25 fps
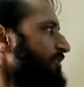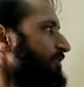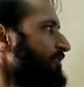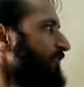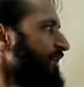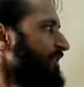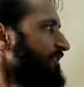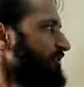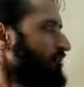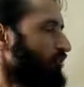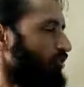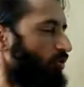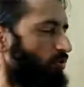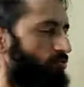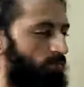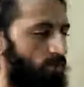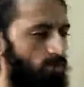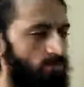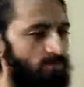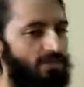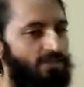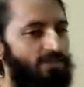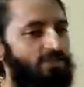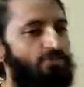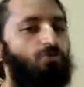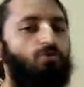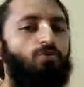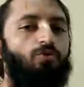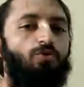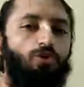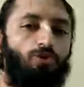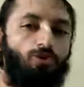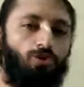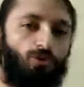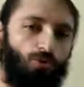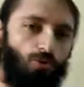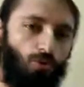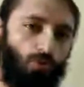By slow process,
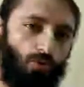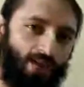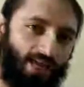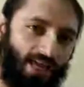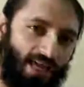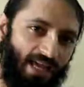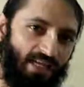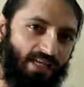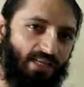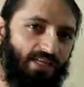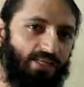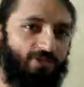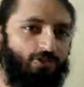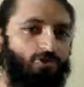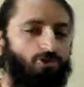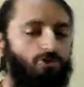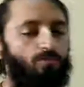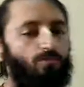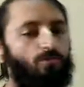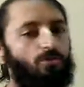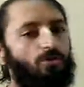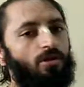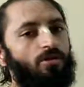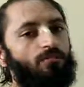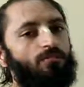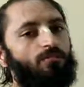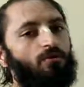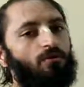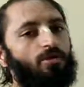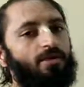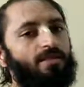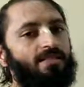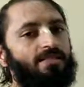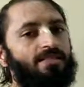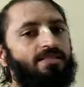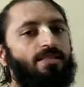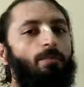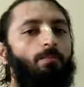you can reach to mode of
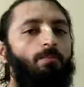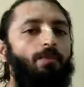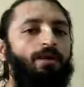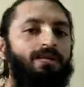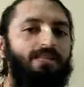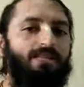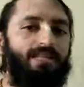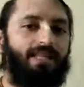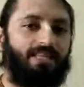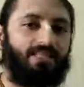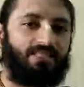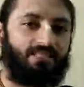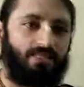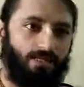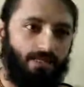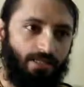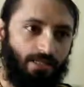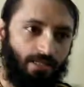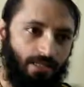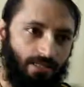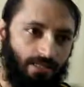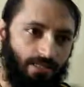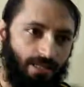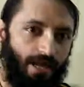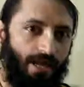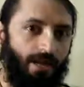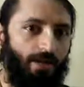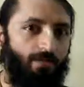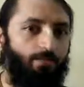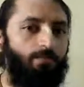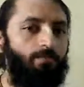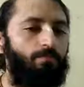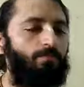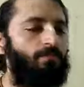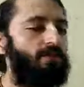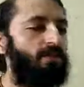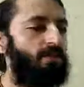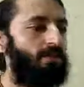goodness, but takes little time.
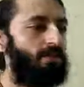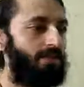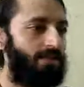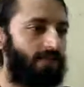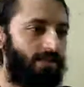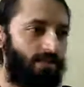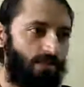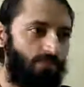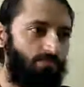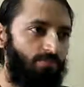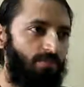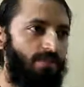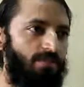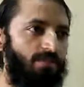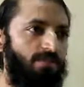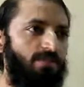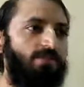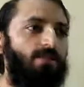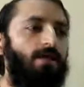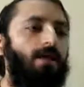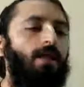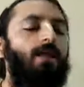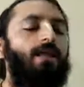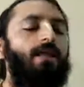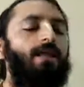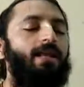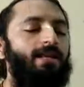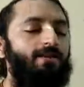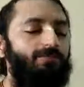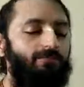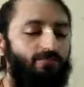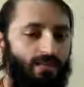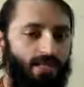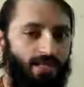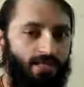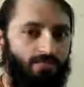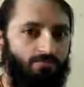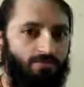Little means
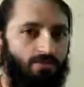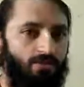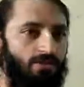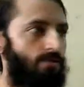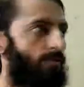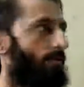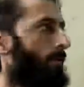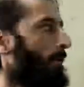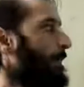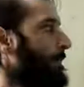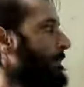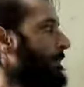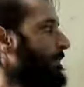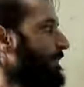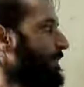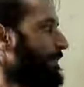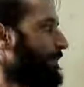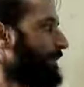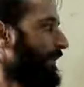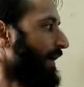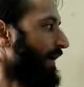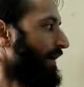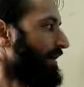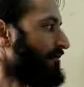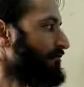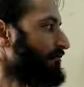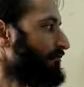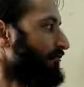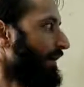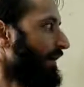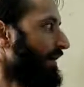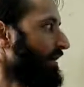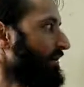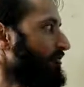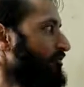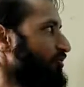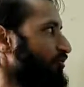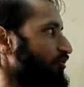lifetimes. That's why
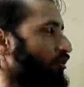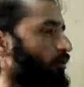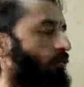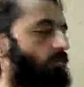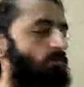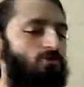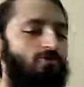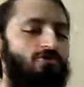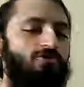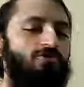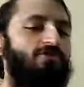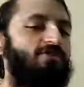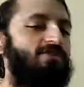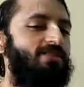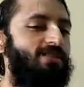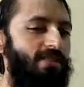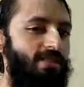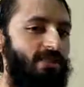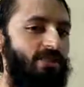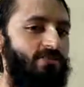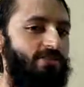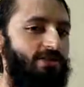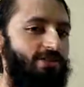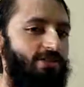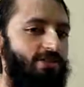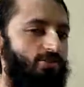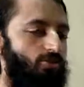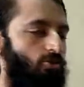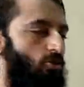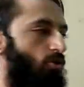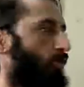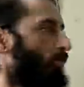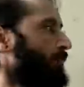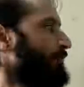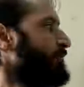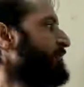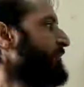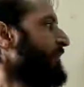slow process is really very
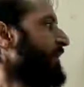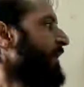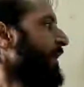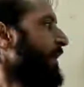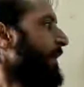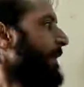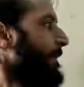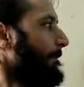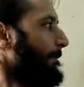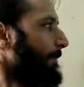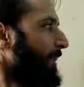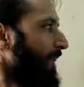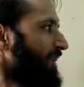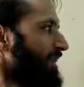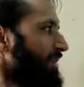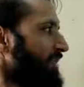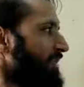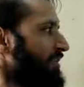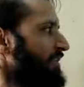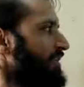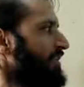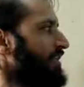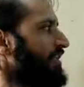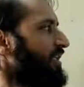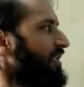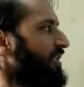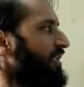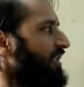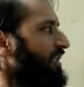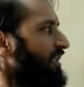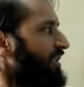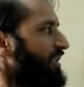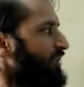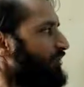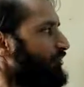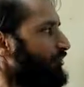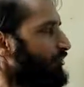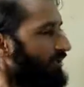slow. But
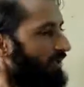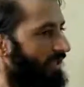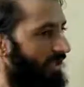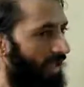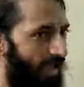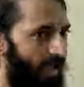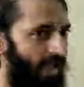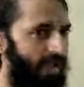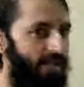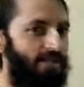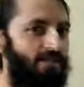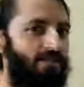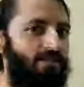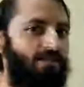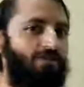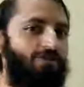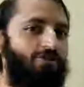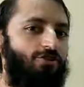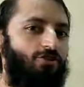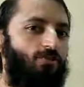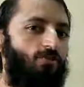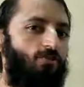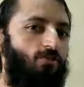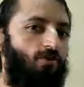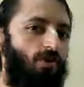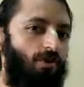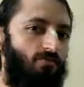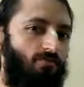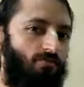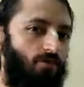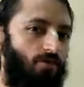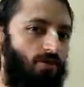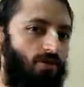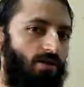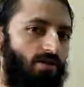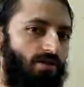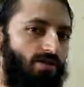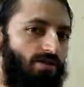you can reach to mode of
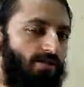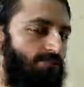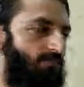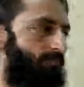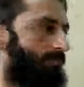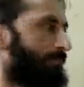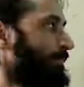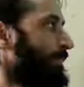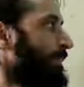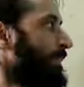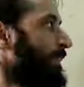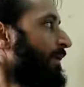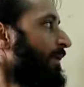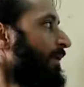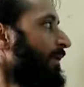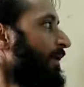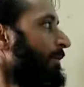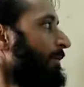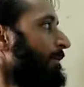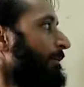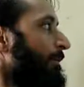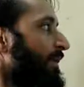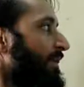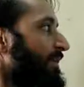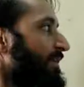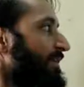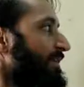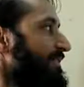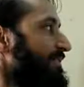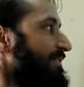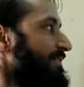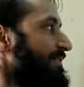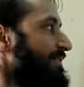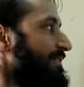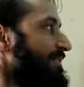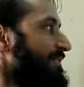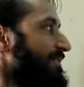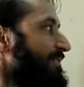goodness. But this
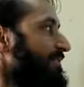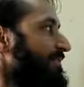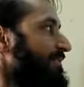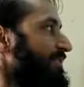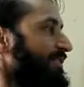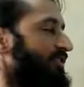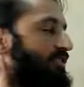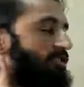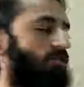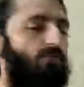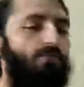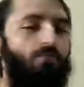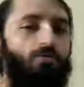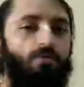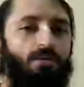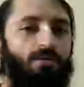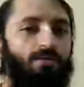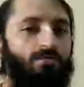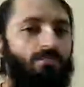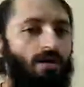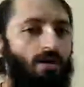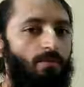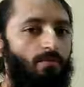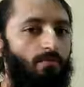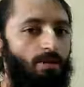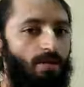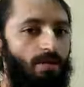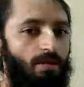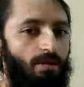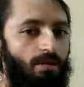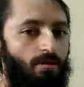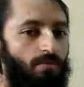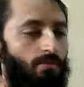is the stage of only Brahman.